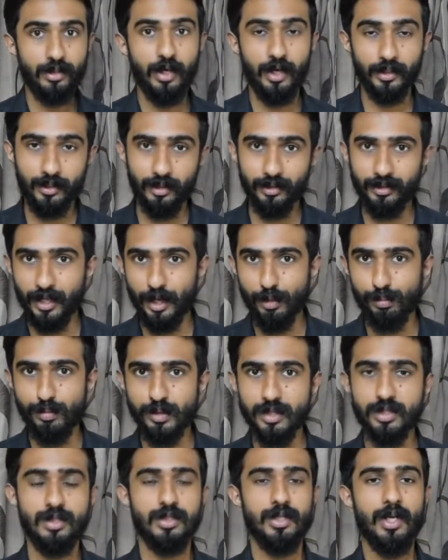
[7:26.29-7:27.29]
other
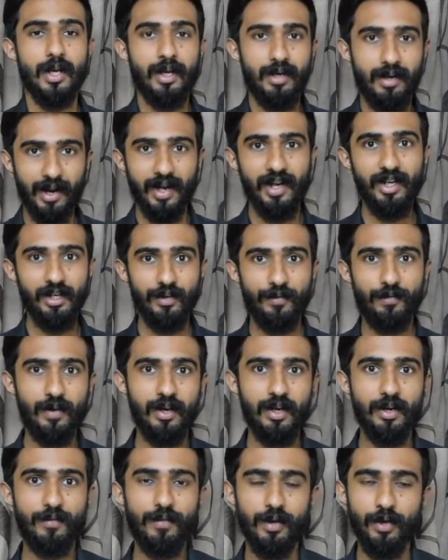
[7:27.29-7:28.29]
therapists trying
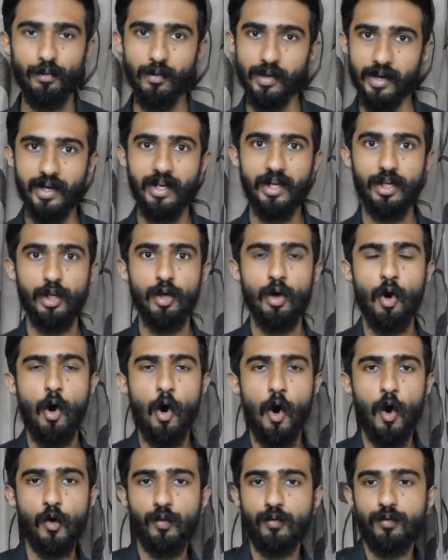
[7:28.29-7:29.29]
different different variety
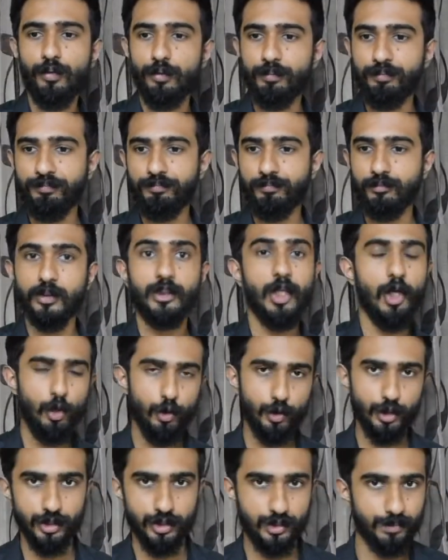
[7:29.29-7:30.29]
of
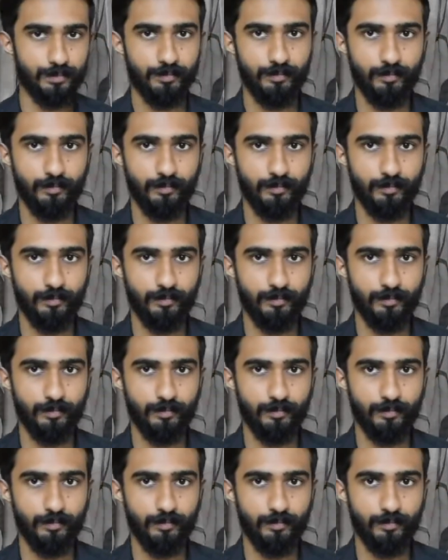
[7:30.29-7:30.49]
solutions.